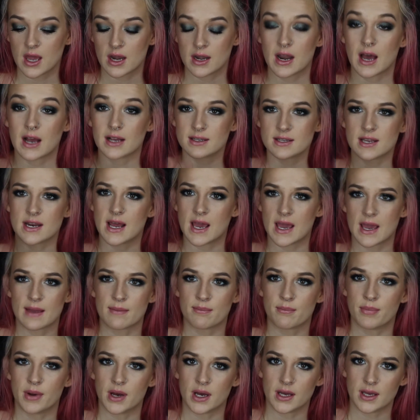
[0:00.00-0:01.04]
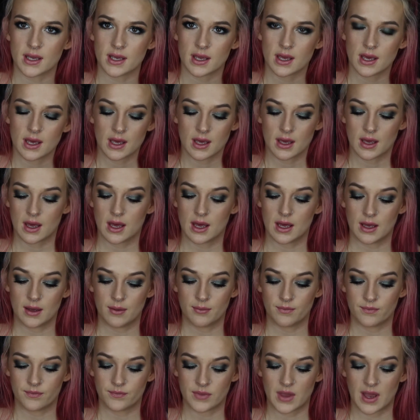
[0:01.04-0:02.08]
Not today, but
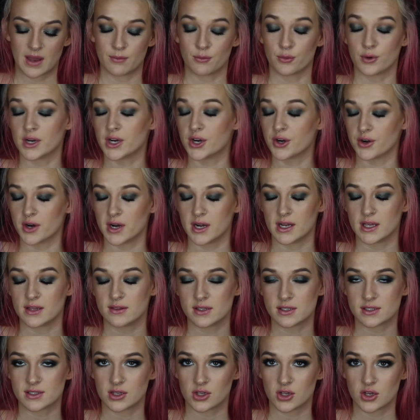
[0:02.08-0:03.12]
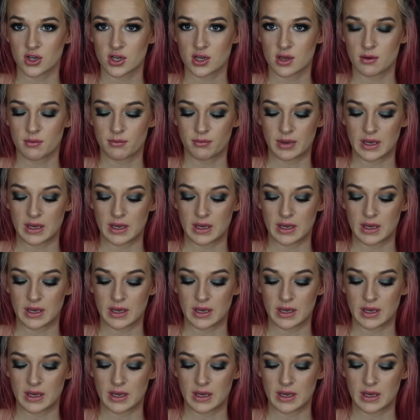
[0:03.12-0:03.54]
I'm recreating this look.